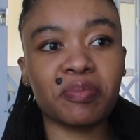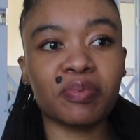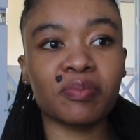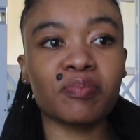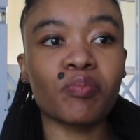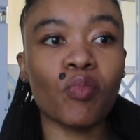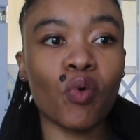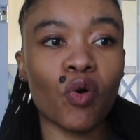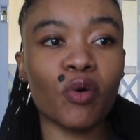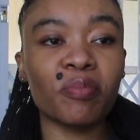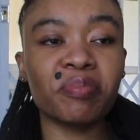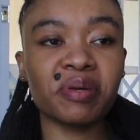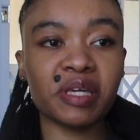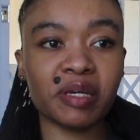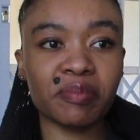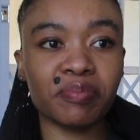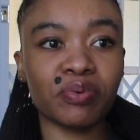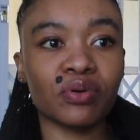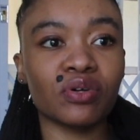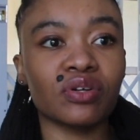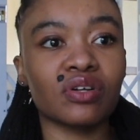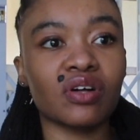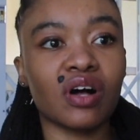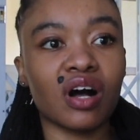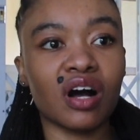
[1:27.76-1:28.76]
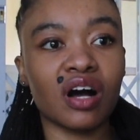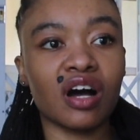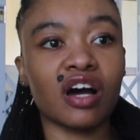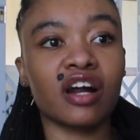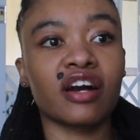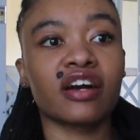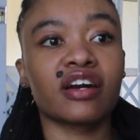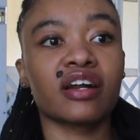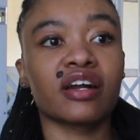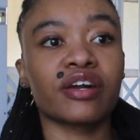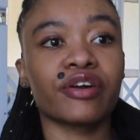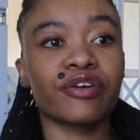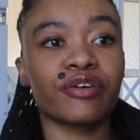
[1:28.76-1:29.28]
more people
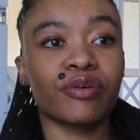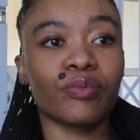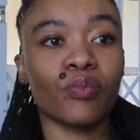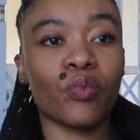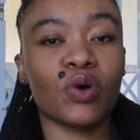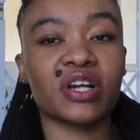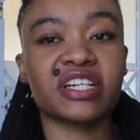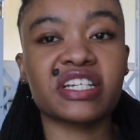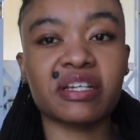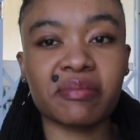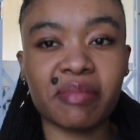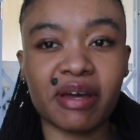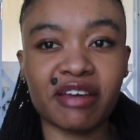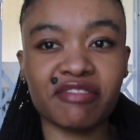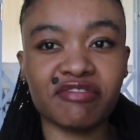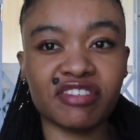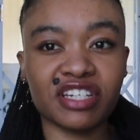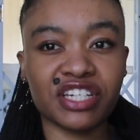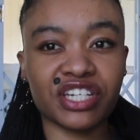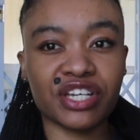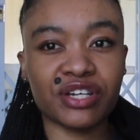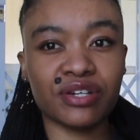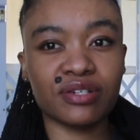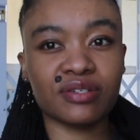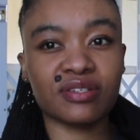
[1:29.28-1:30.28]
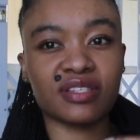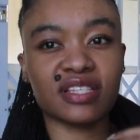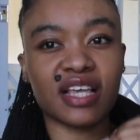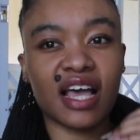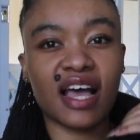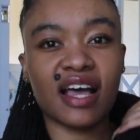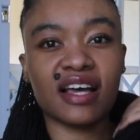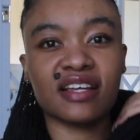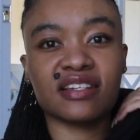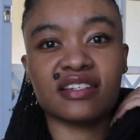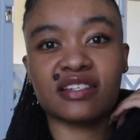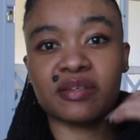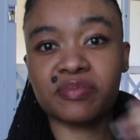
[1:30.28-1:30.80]
are watching my videos
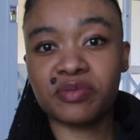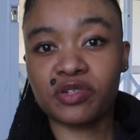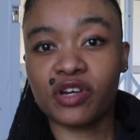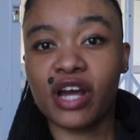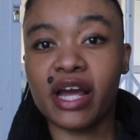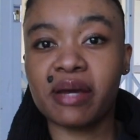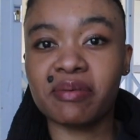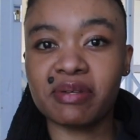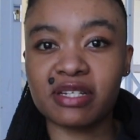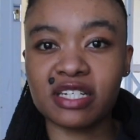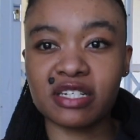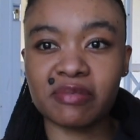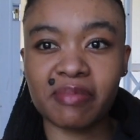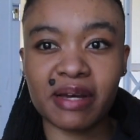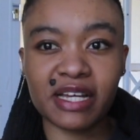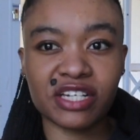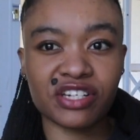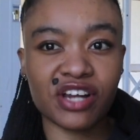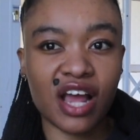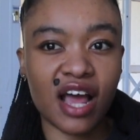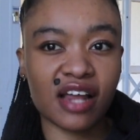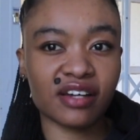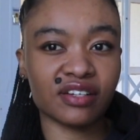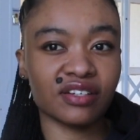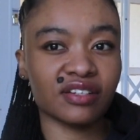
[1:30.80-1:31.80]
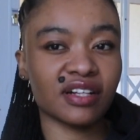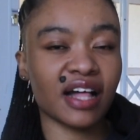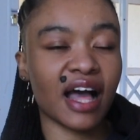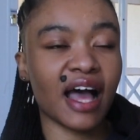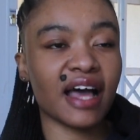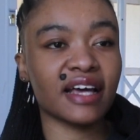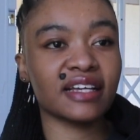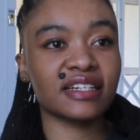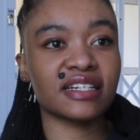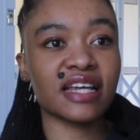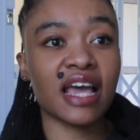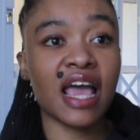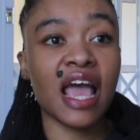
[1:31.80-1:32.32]
and subscribing to my channel,
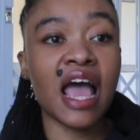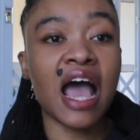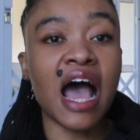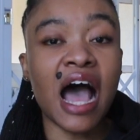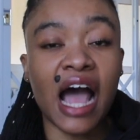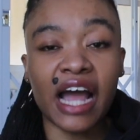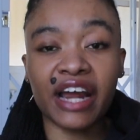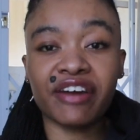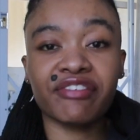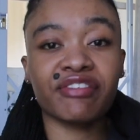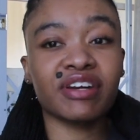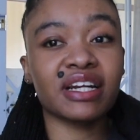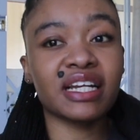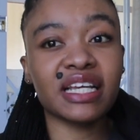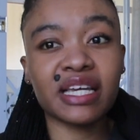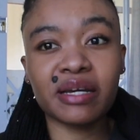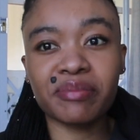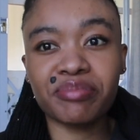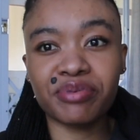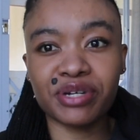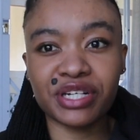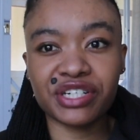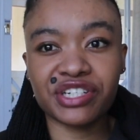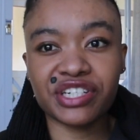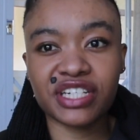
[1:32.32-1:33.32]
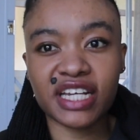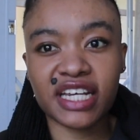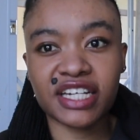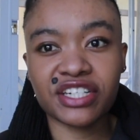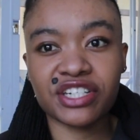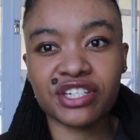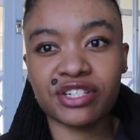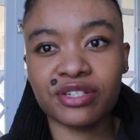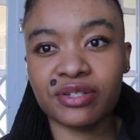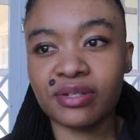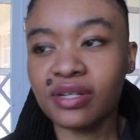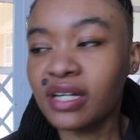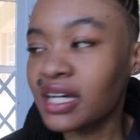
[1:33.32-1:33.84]
and I really appreciate
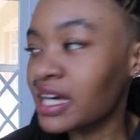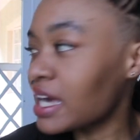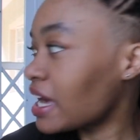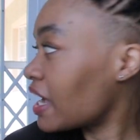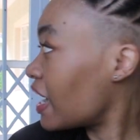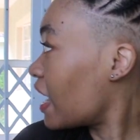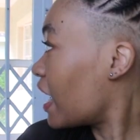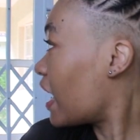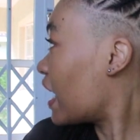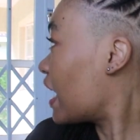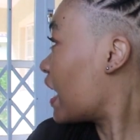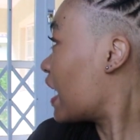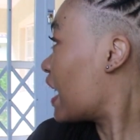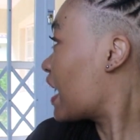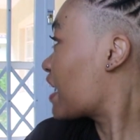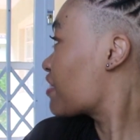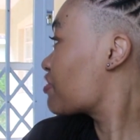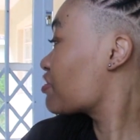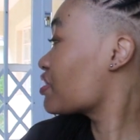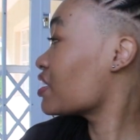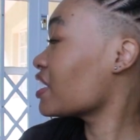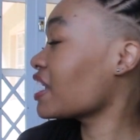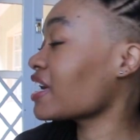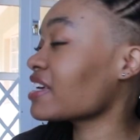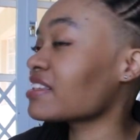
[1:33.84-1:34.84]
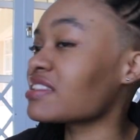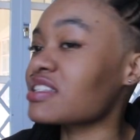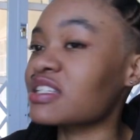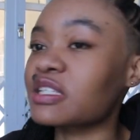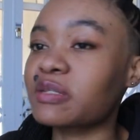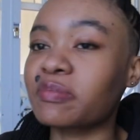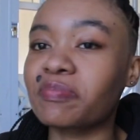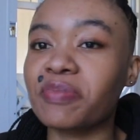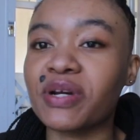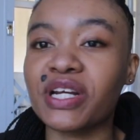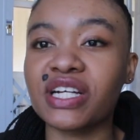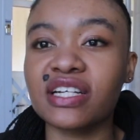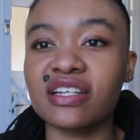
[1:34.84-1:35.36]
you. I feel like the
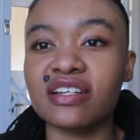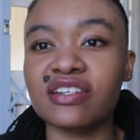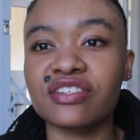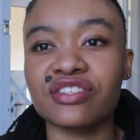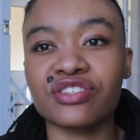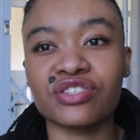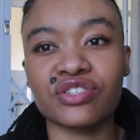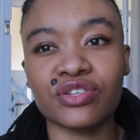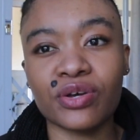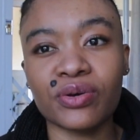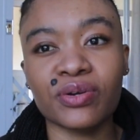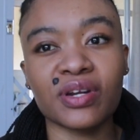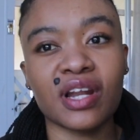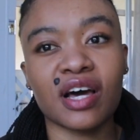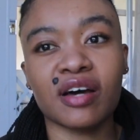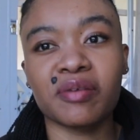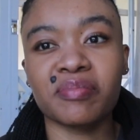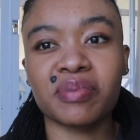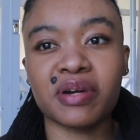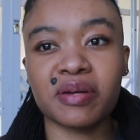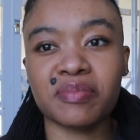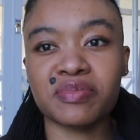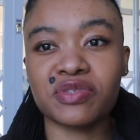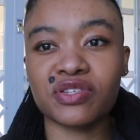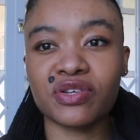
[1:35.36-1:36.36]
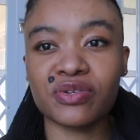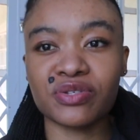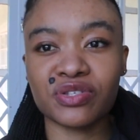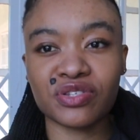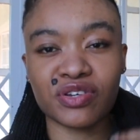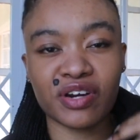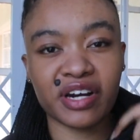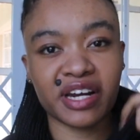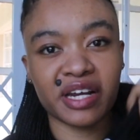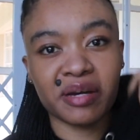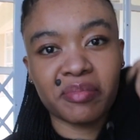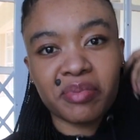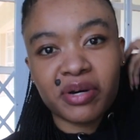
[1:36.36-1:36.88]
sprinkler is so loud, but I'm so
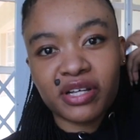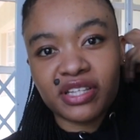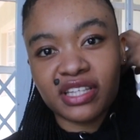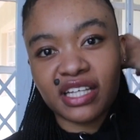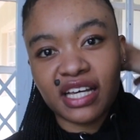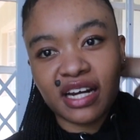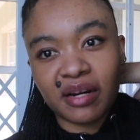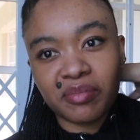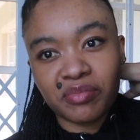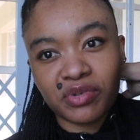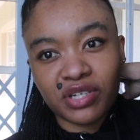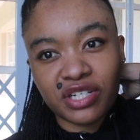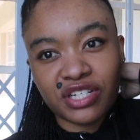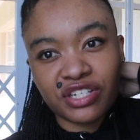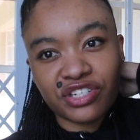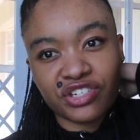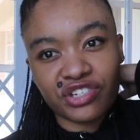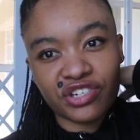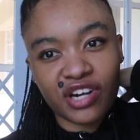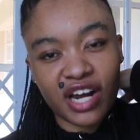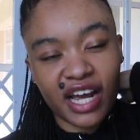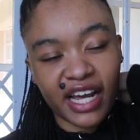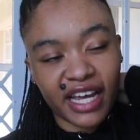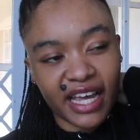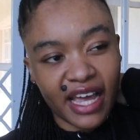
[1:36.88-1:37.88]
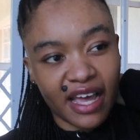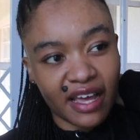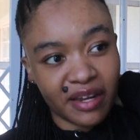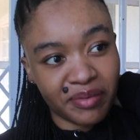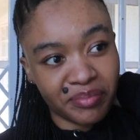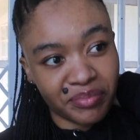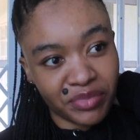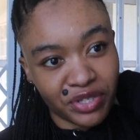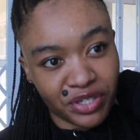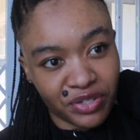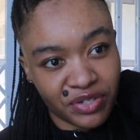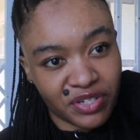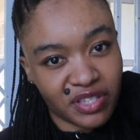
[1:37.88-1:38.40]
sorry about that. I'm gonna try
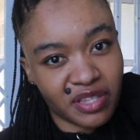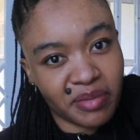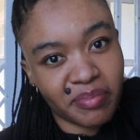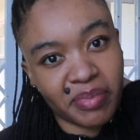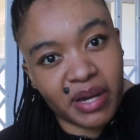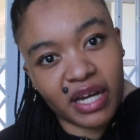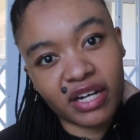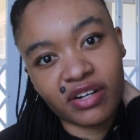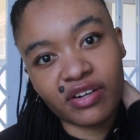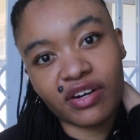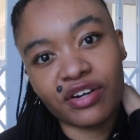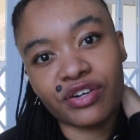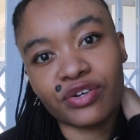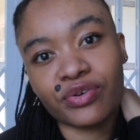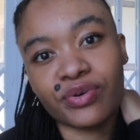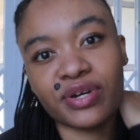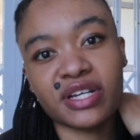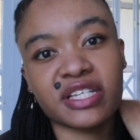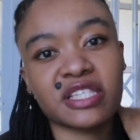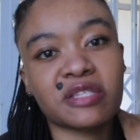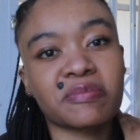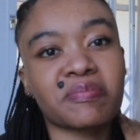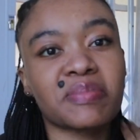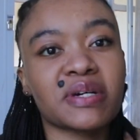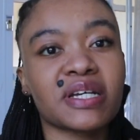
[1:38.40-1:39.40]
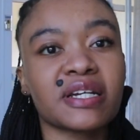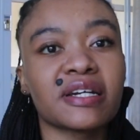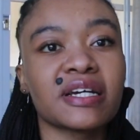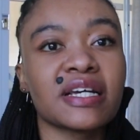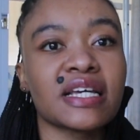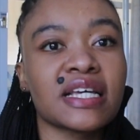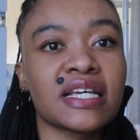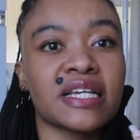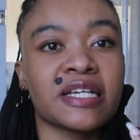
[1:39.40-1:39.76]
and mute the background noise. But